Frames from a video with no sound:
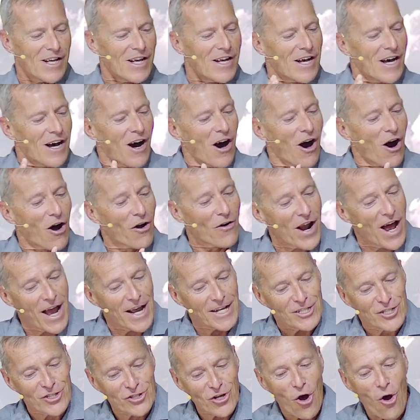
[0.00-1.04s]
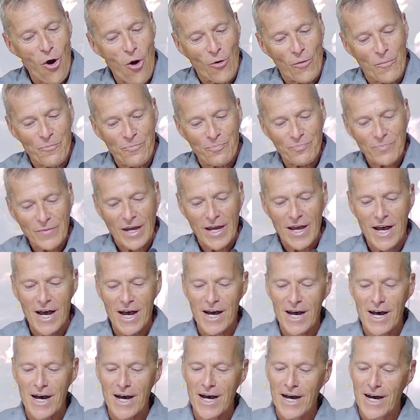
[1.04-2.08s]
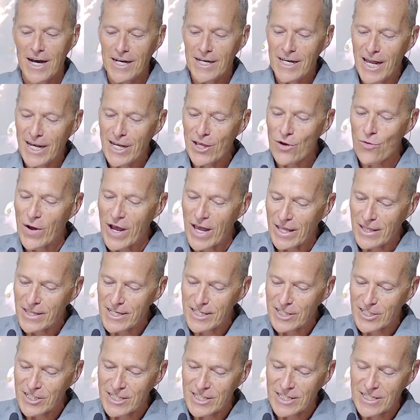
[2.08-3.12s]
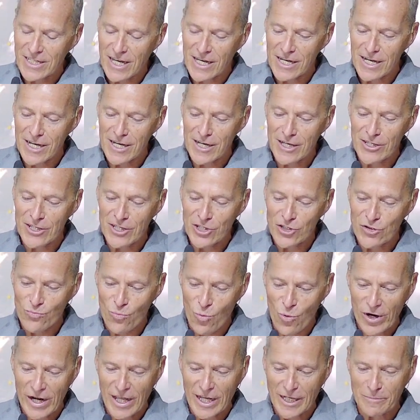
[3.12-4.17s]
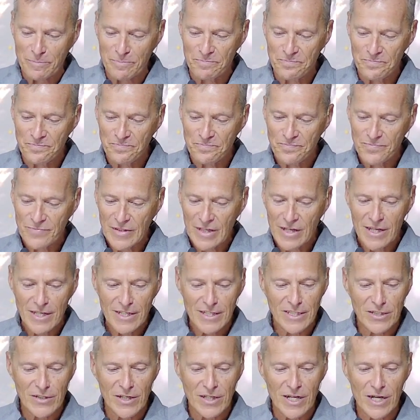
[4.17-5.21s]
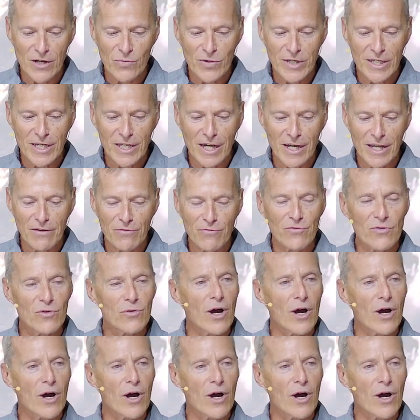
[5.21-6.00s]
All right, so uh, anyway, this, uh, this morning, as uh, we kind of are